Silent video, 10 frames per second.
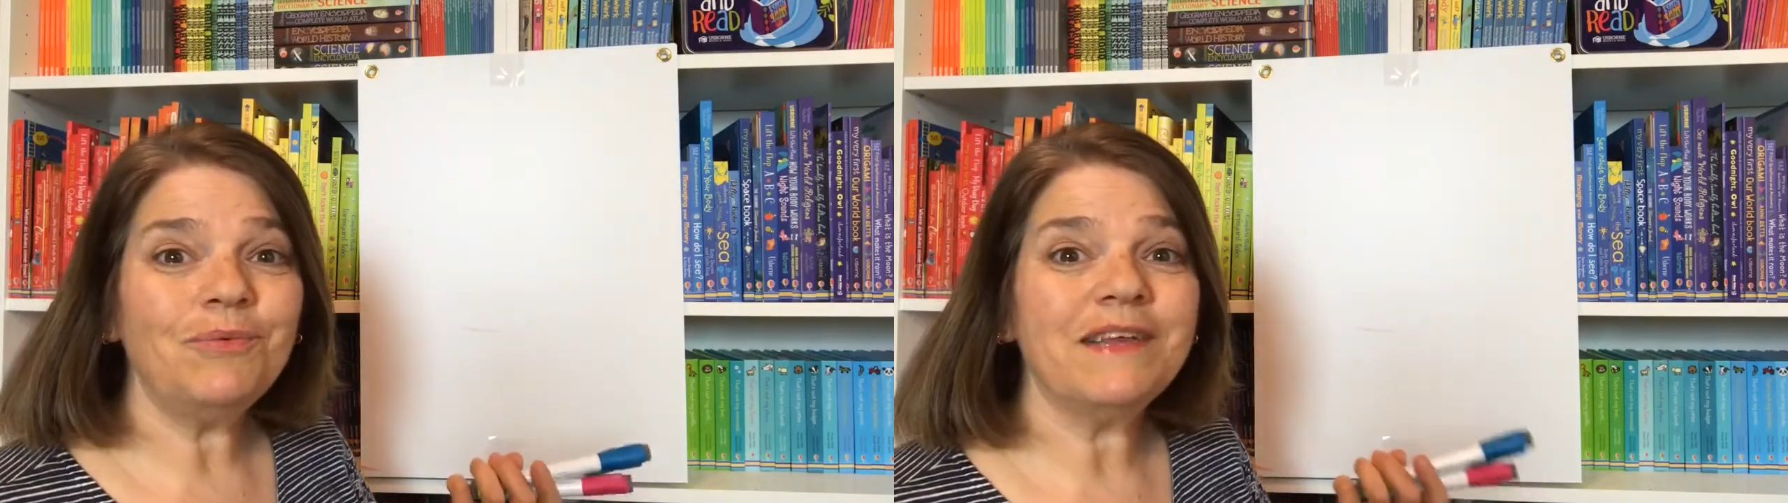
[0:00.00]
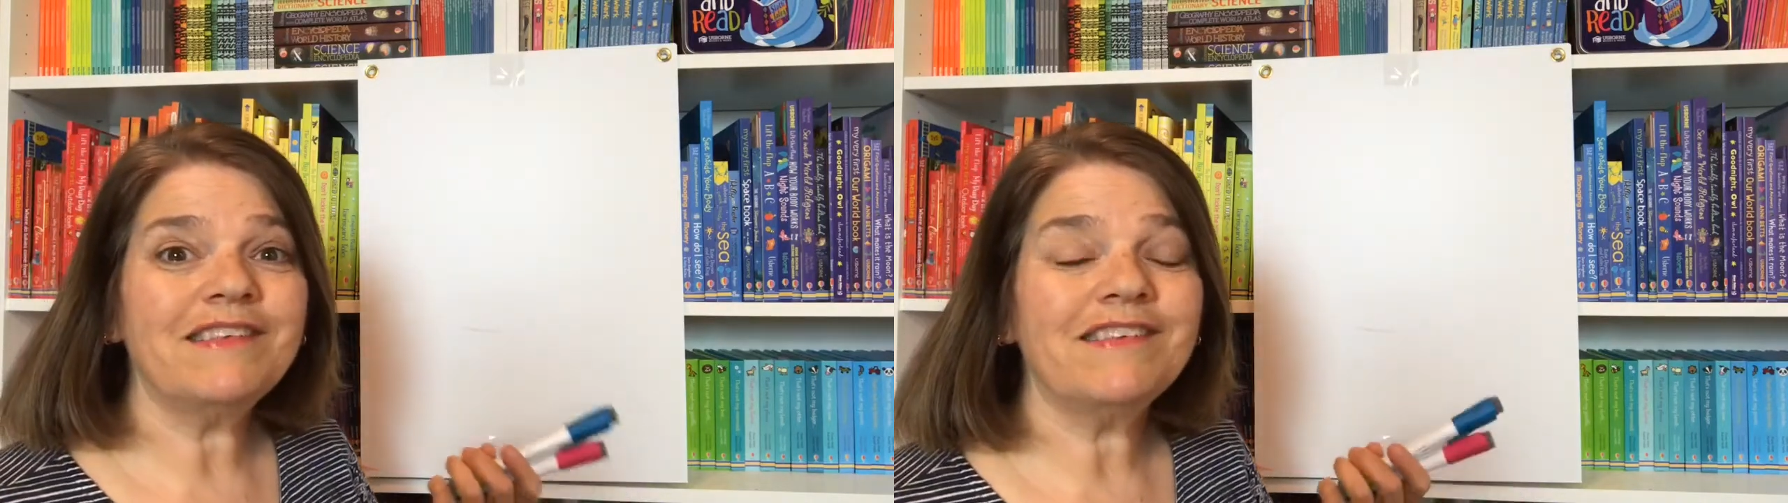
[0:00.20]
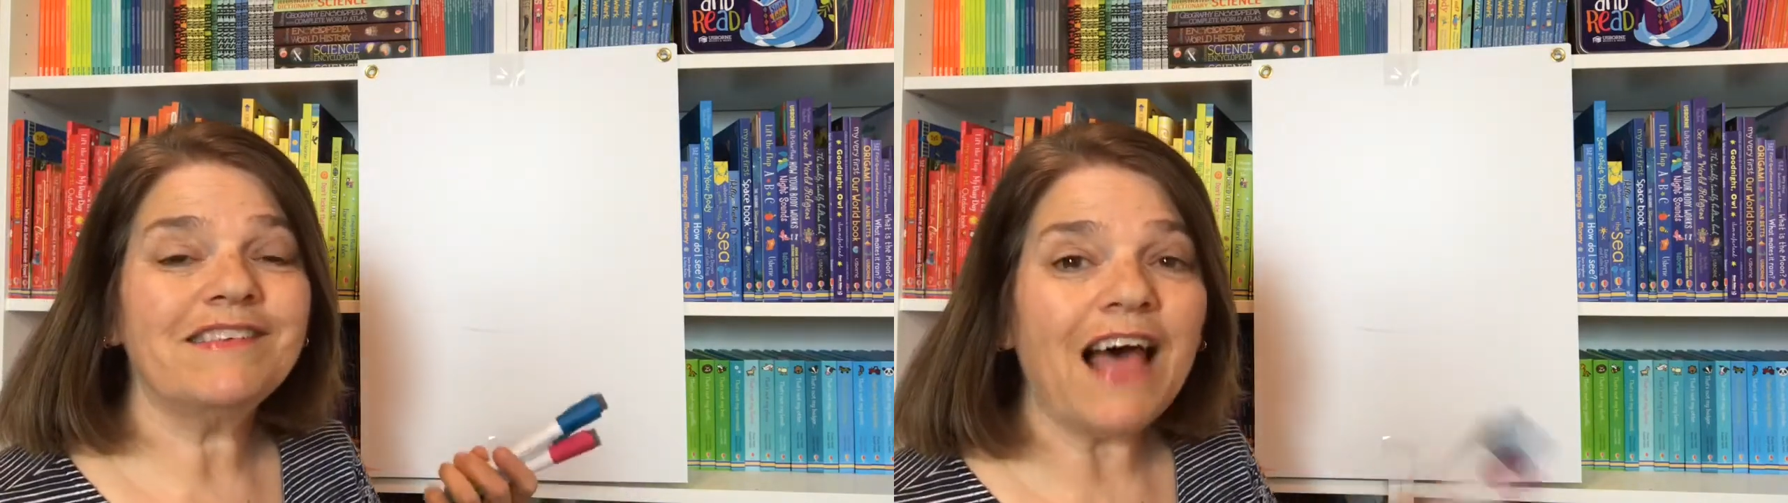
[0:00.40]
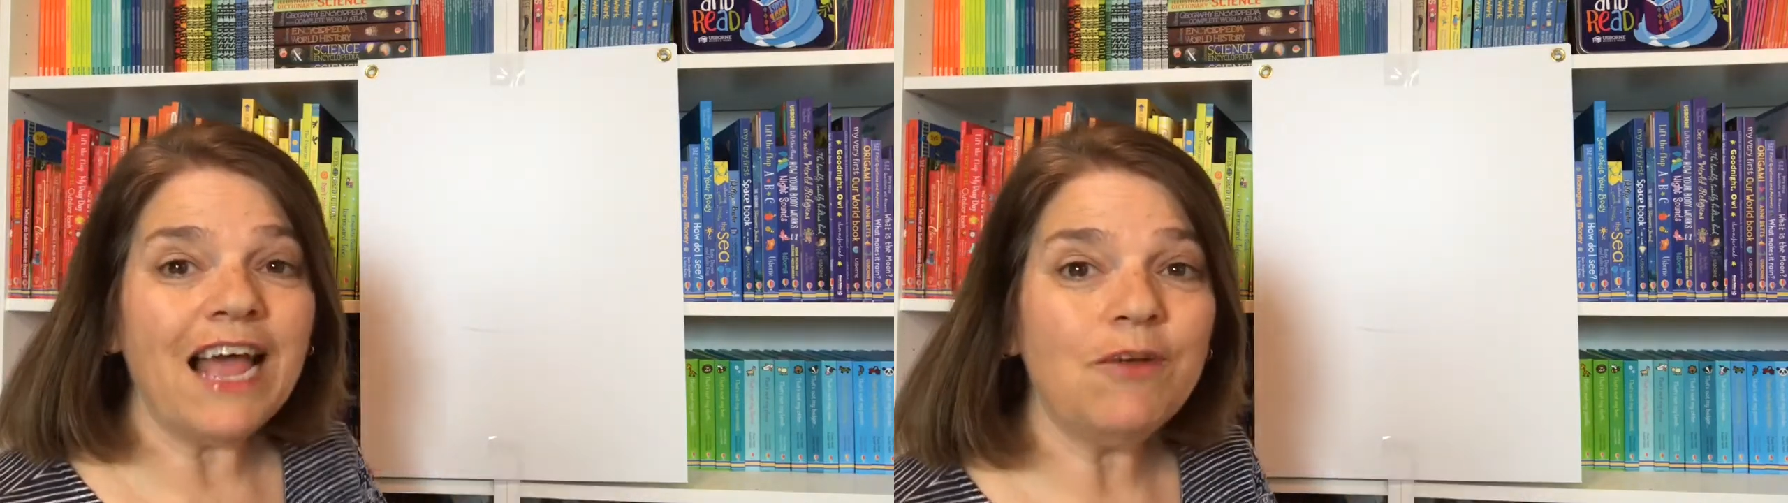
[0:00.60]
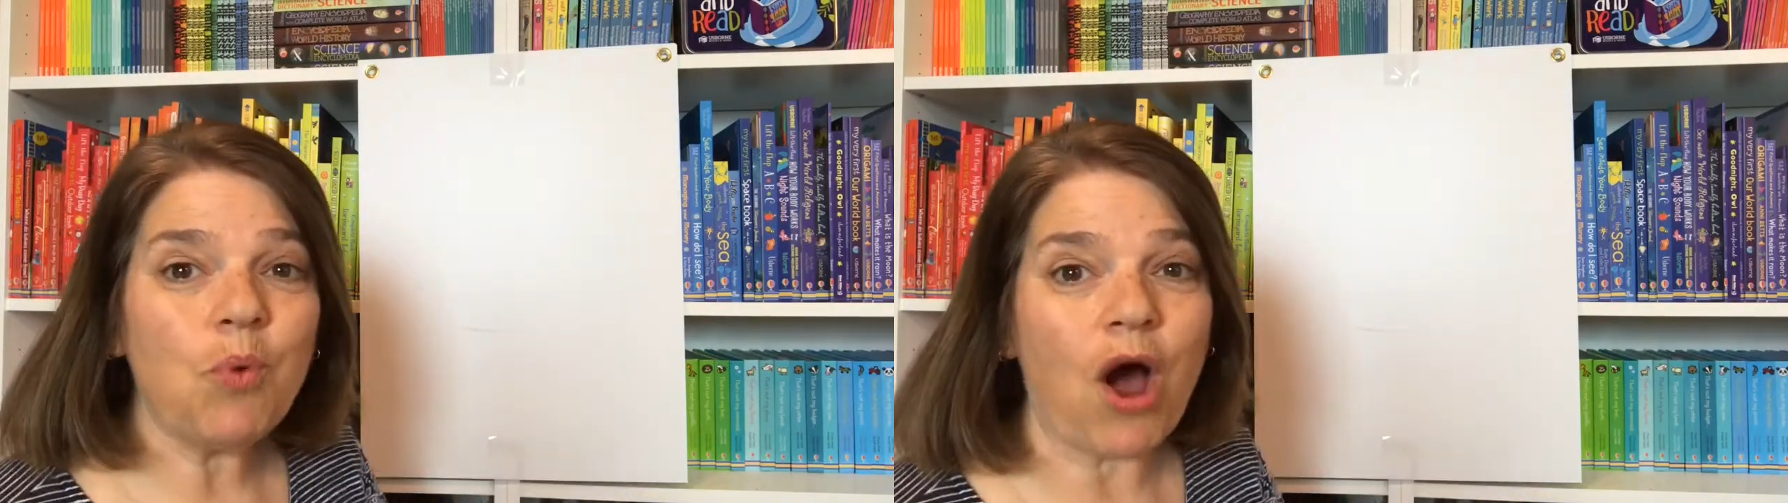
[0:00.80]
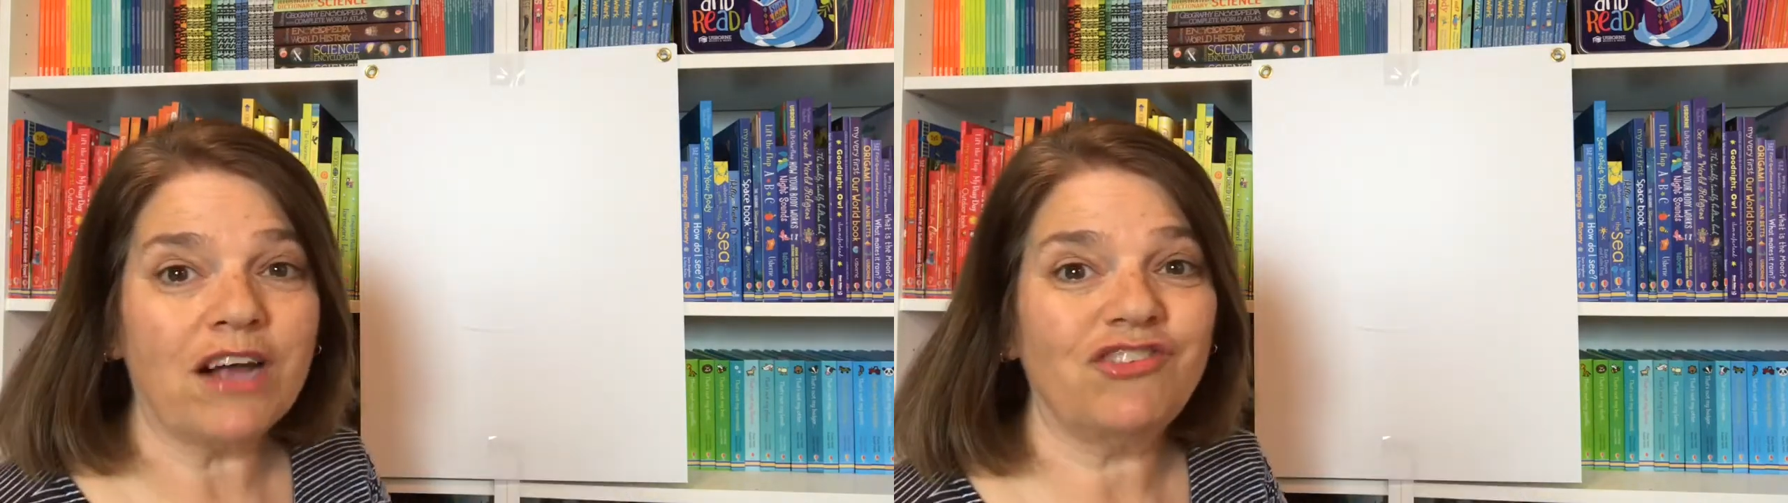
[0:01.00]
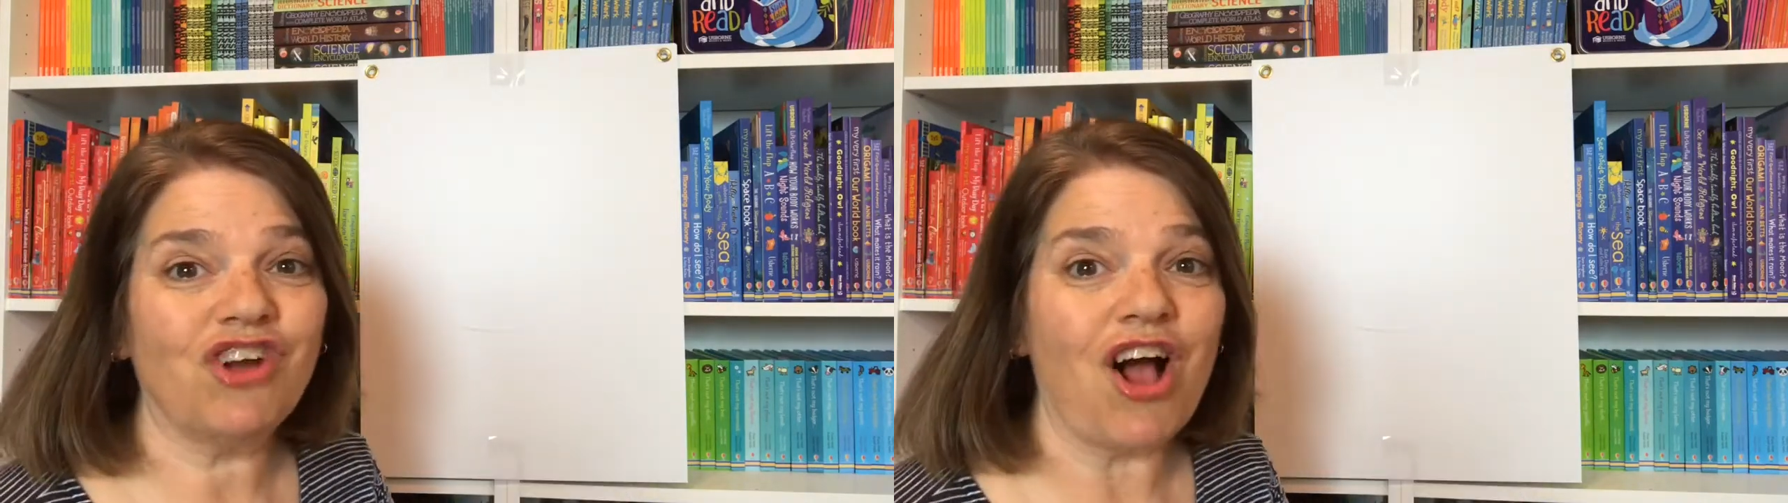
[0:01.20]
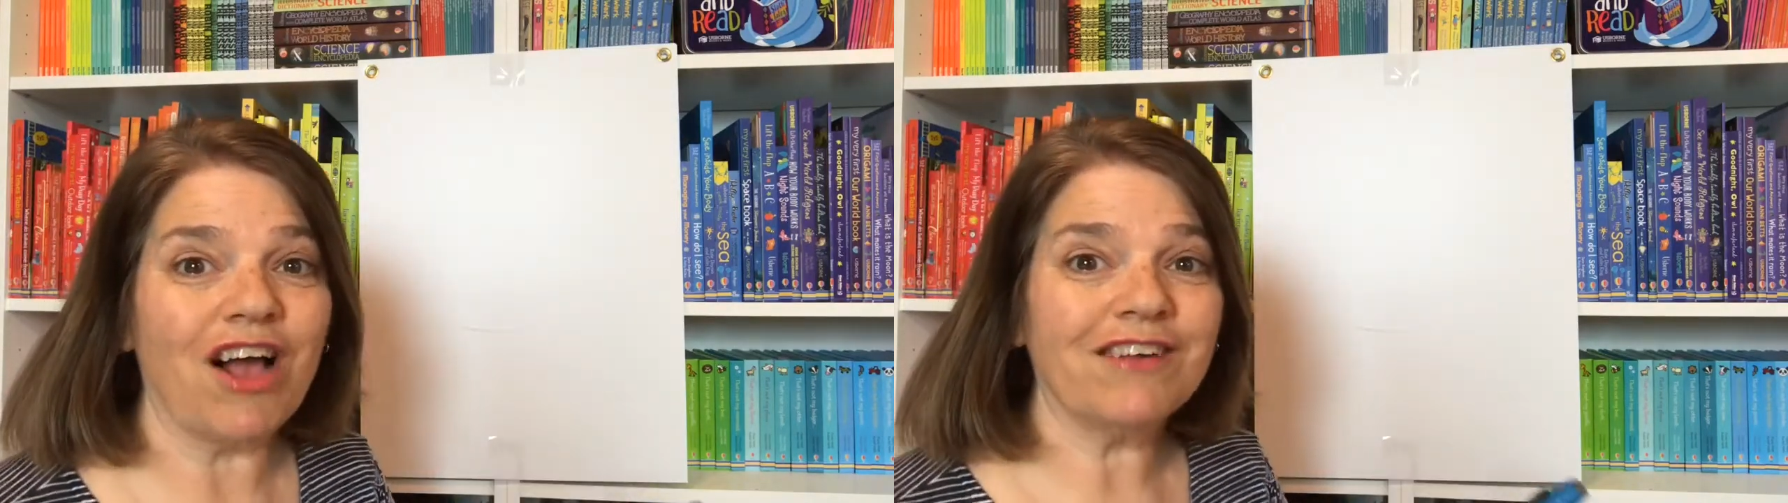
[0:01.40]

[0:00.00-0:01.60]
with sidewalk chalk.